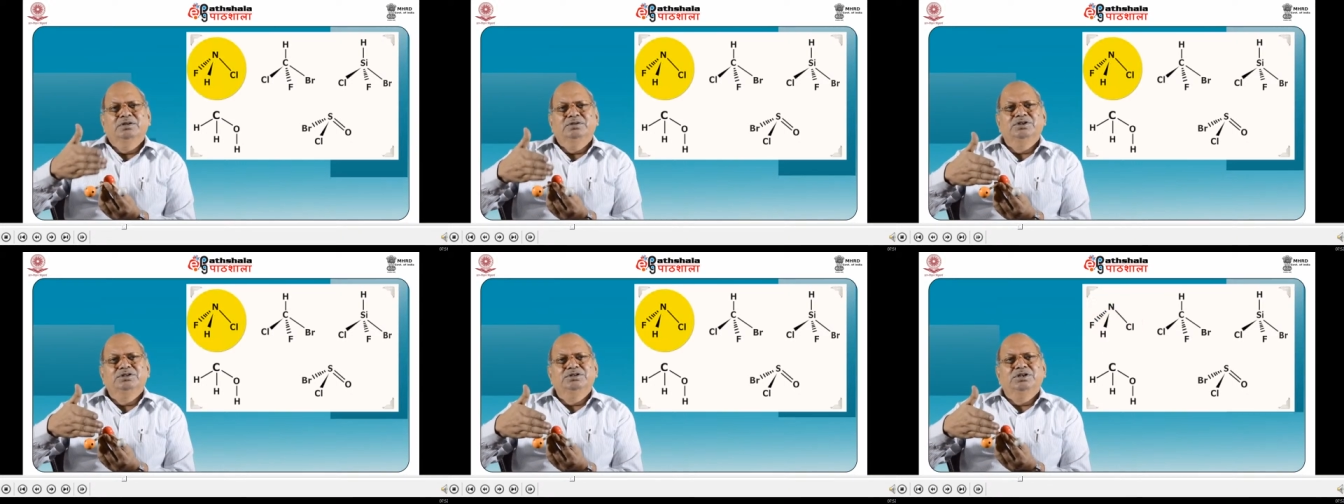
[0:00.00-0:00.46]

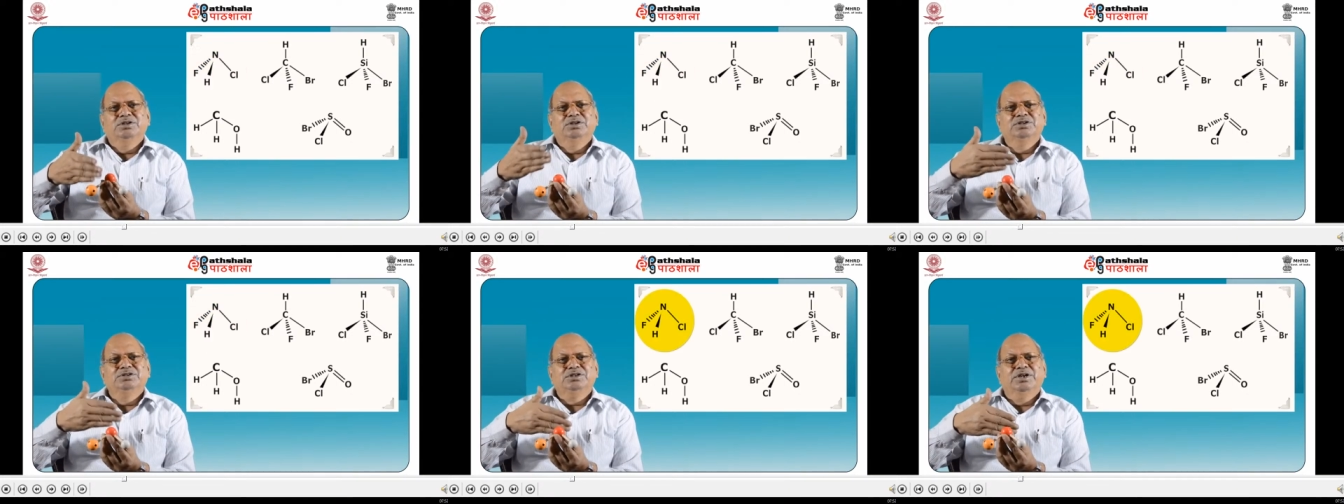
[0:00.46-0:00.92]
These and
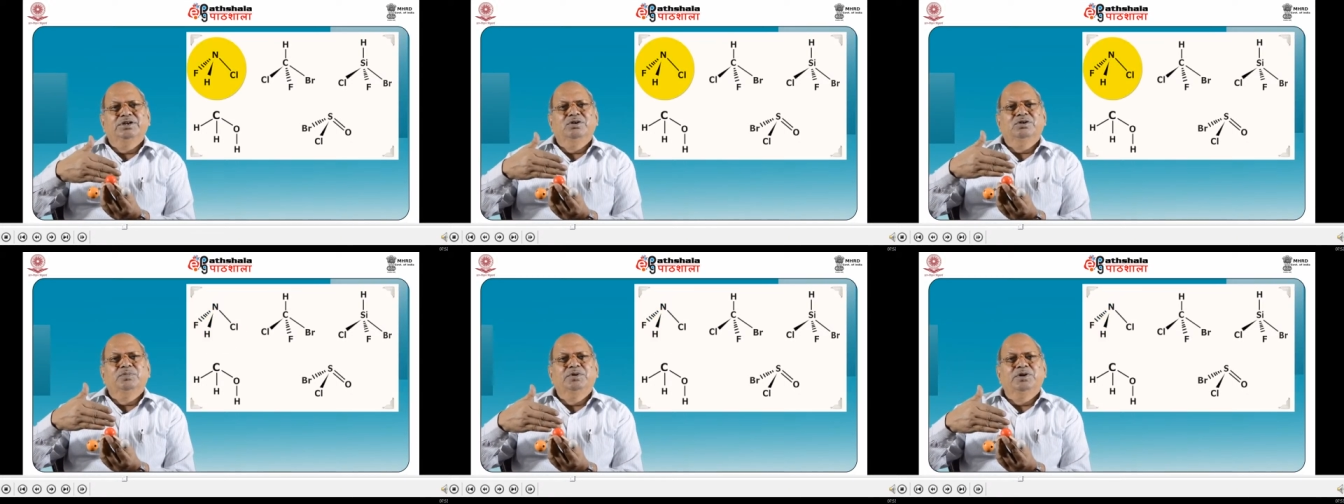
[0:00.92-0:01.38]
these
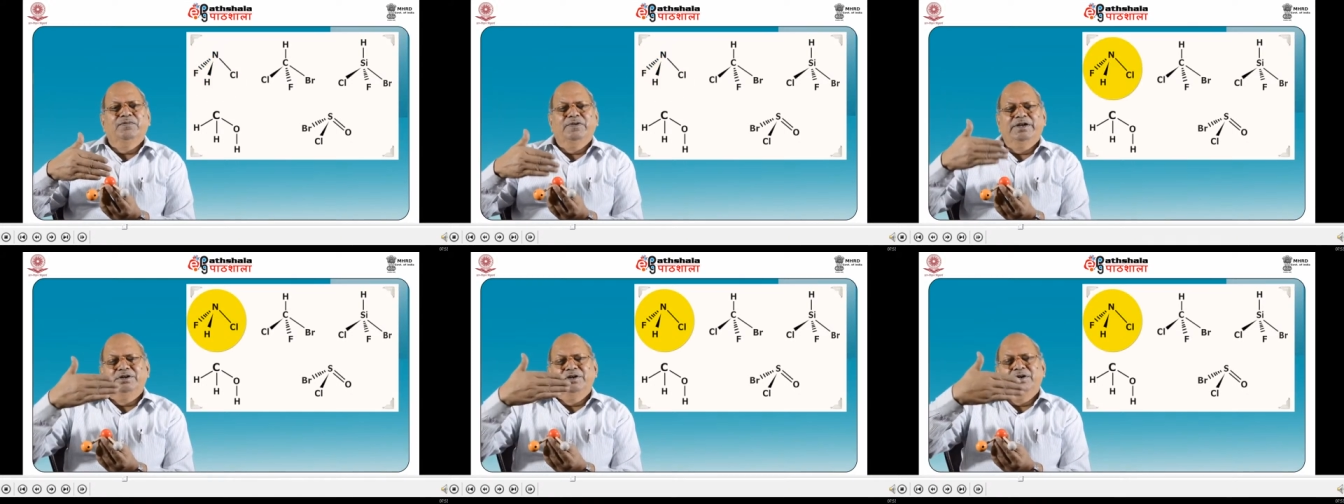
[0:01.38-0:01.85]
cannot be
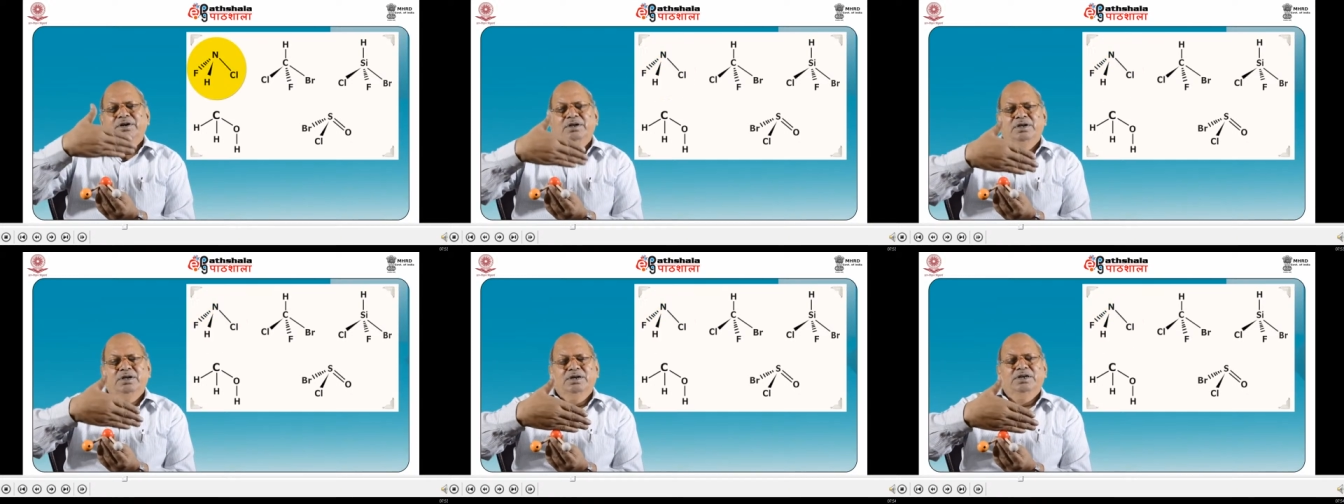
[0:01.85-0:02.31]
reflected.
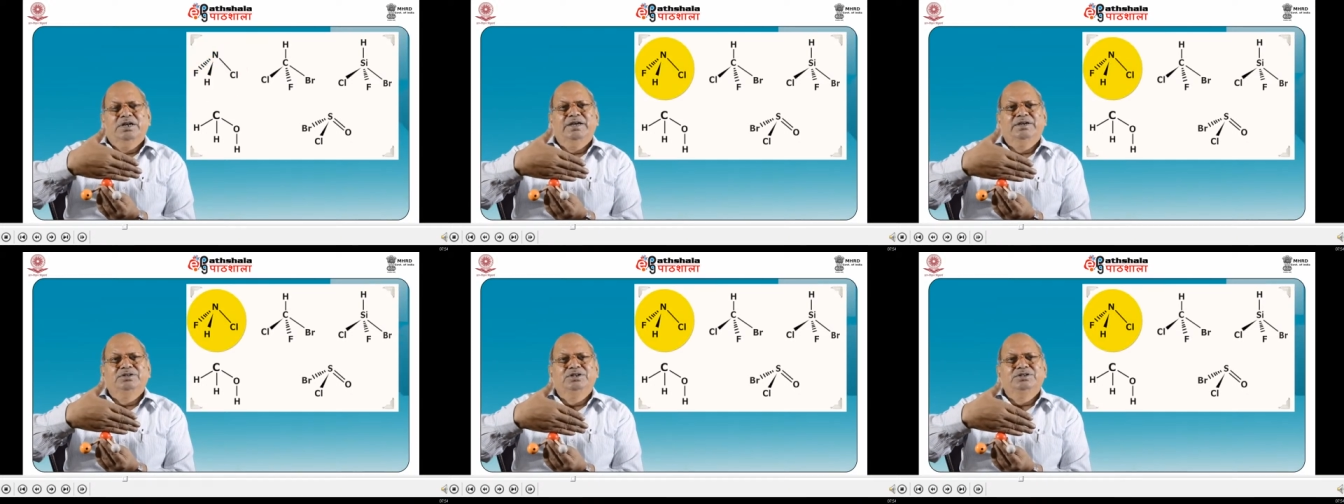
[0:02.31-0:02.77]

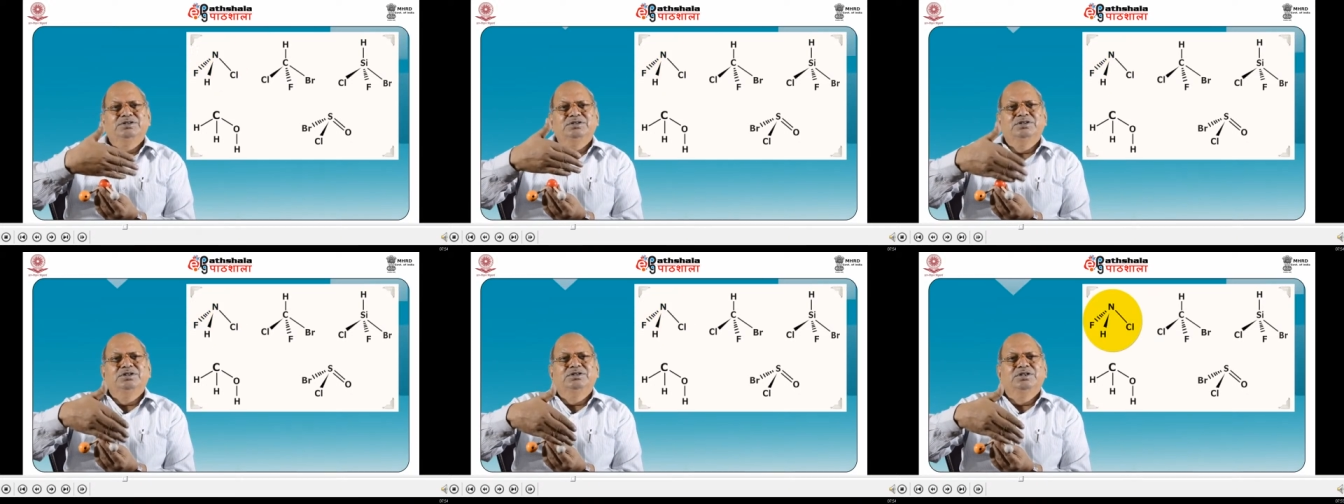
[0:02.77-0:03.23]
Like this,
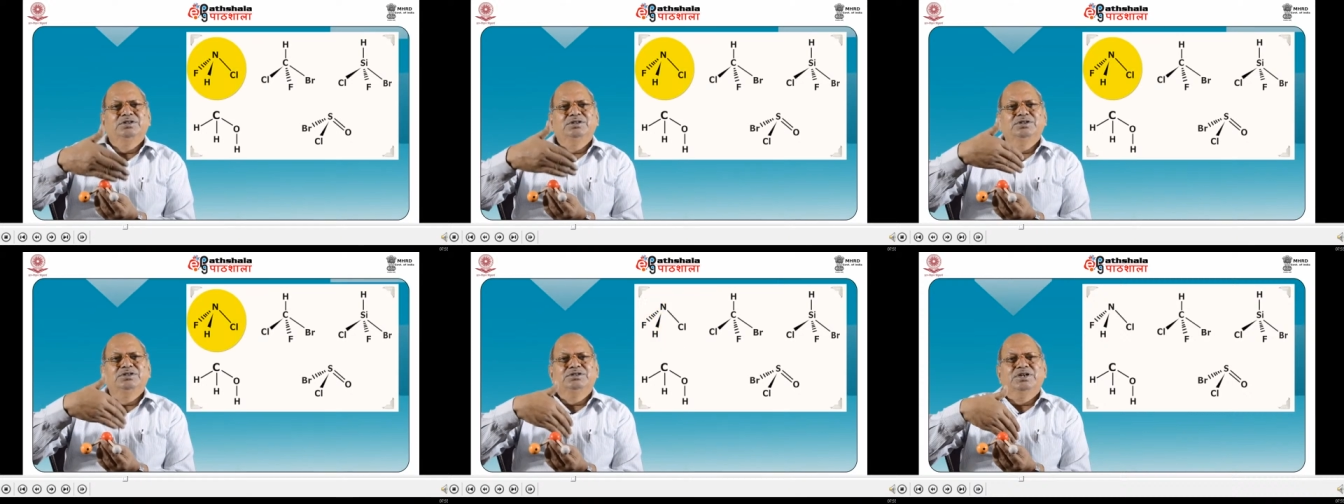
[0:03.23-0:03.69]
these and
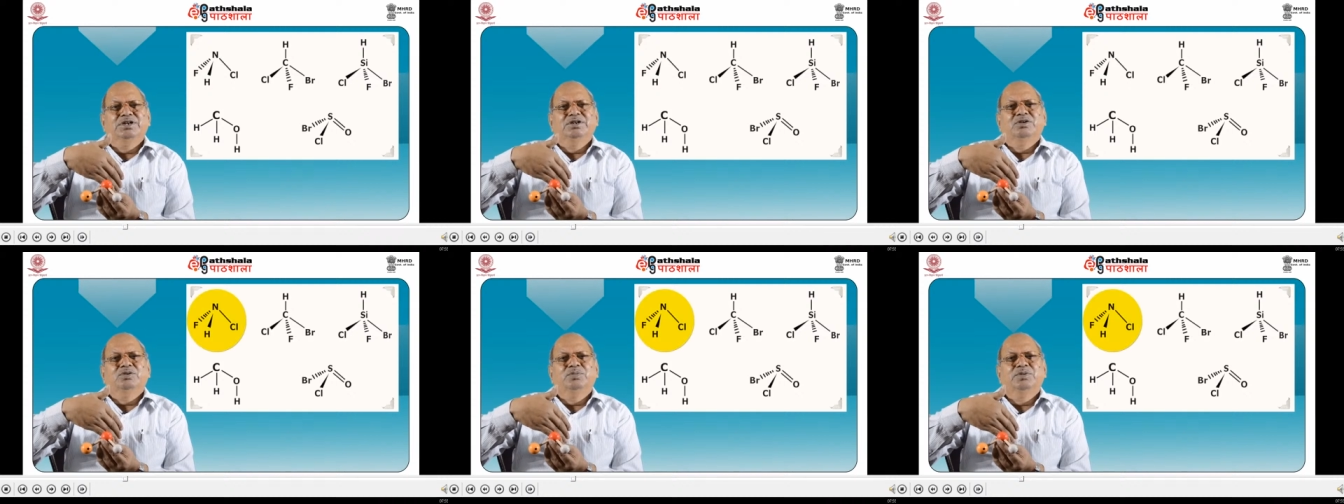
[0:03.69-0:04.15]
these
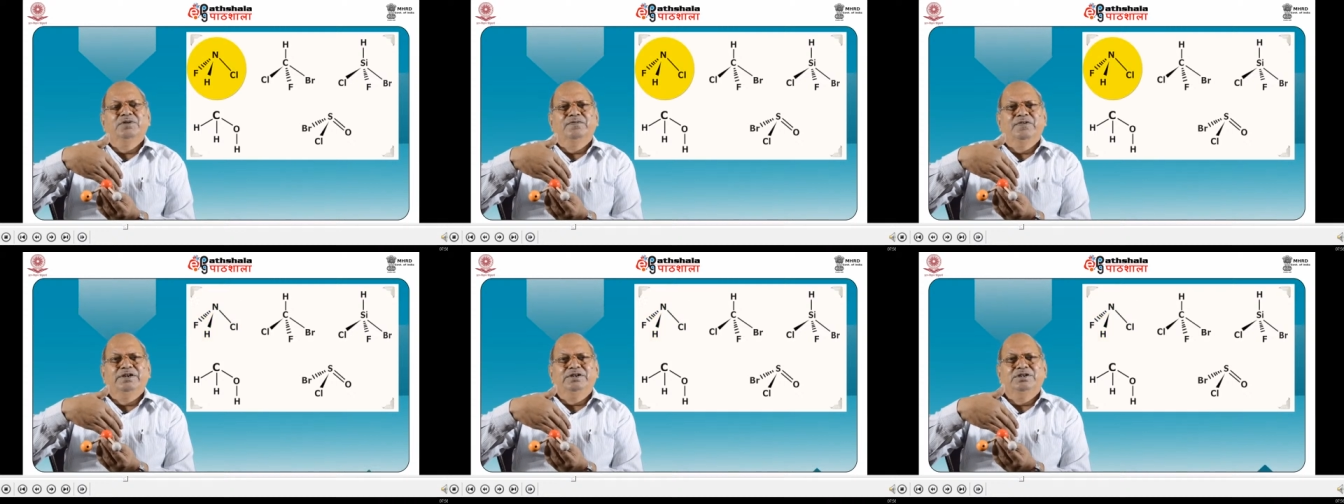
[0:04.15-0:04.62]
cannot be
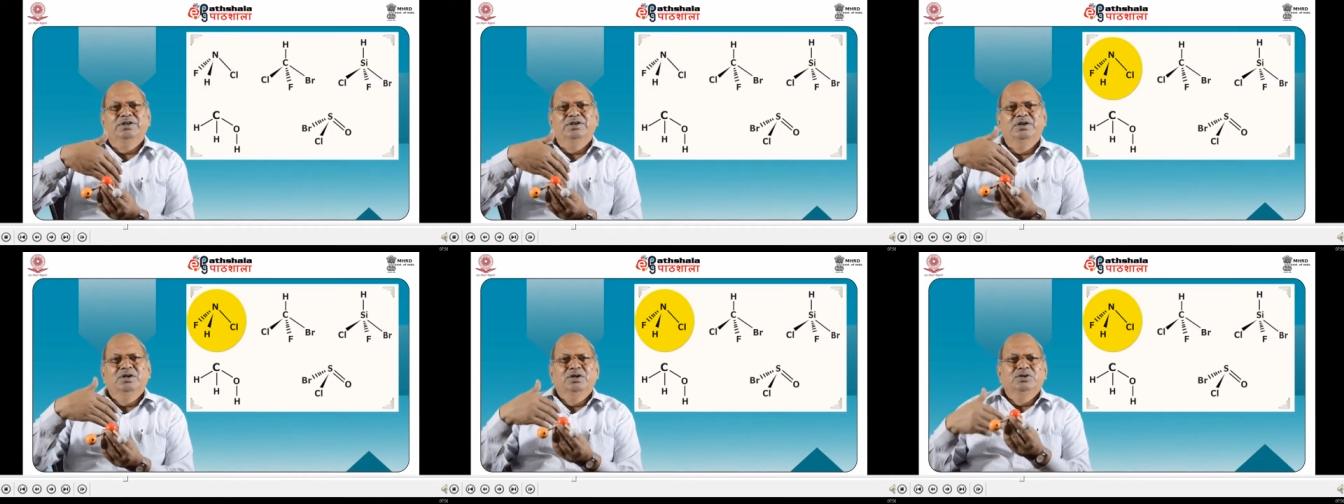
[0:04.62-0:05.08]

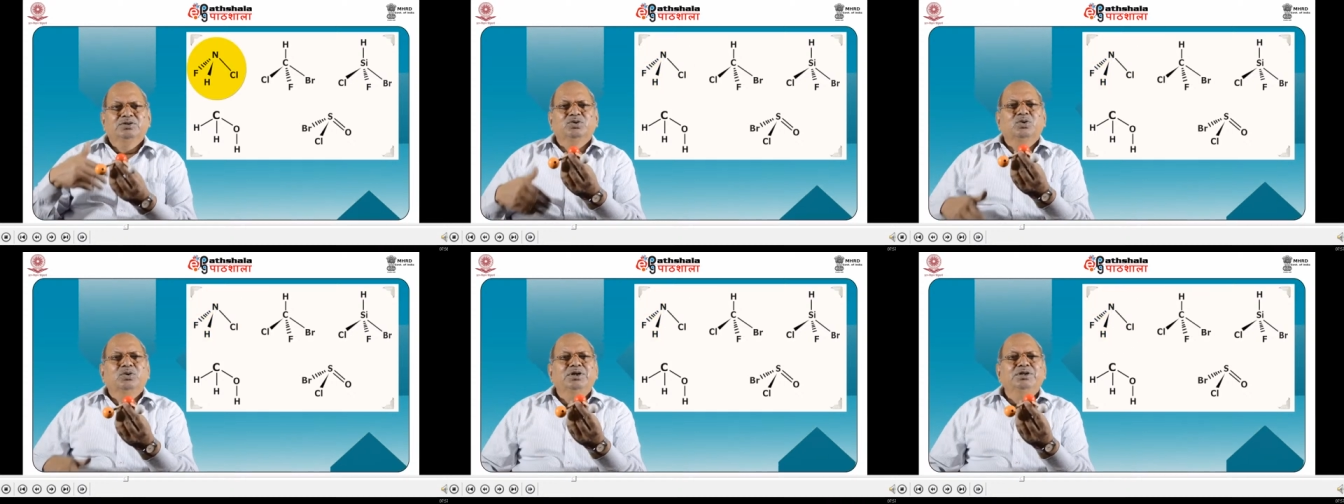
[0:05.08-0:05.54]
reflected.
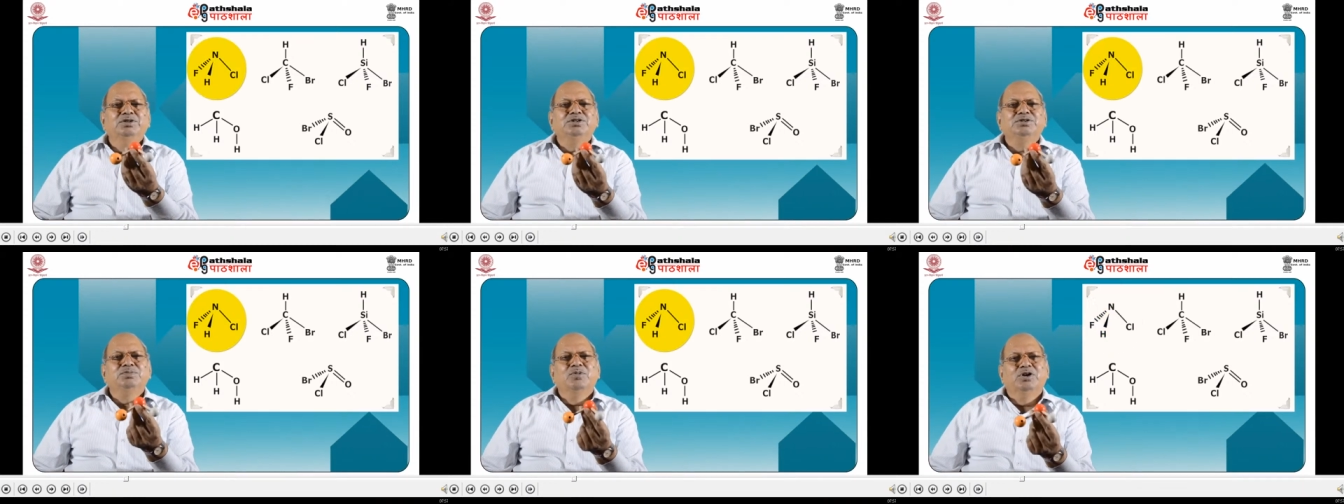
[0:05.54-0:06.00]
So in
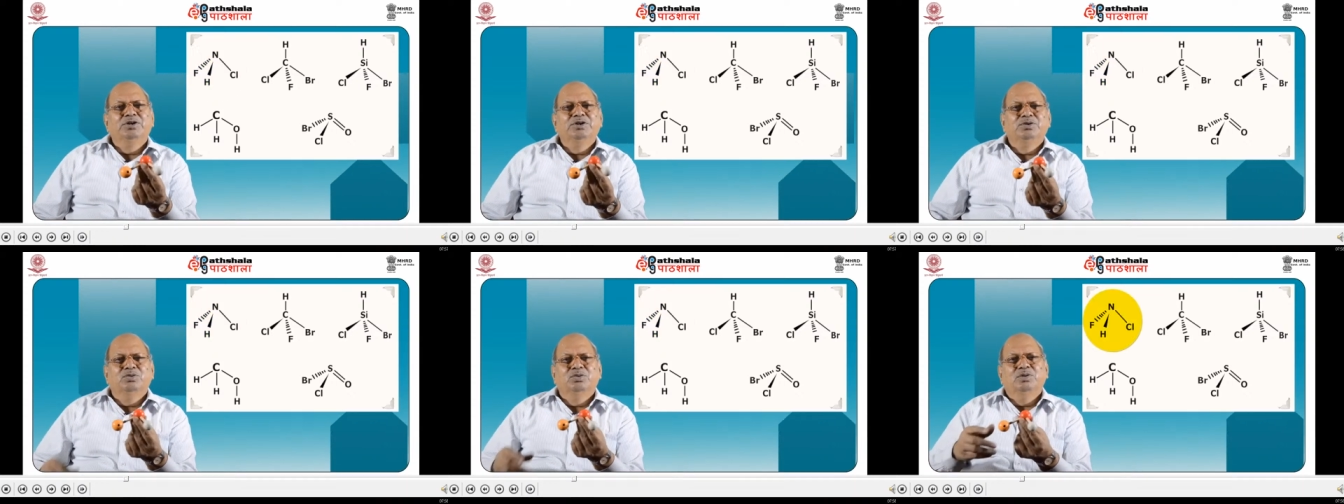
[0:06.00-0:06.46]
this
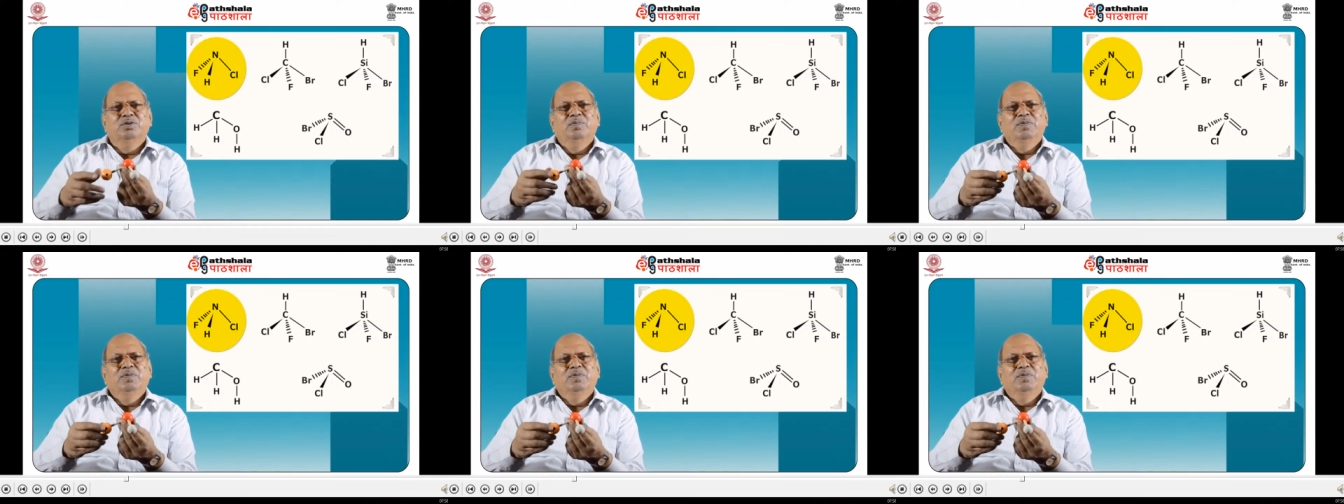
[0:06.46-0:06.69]
molecule,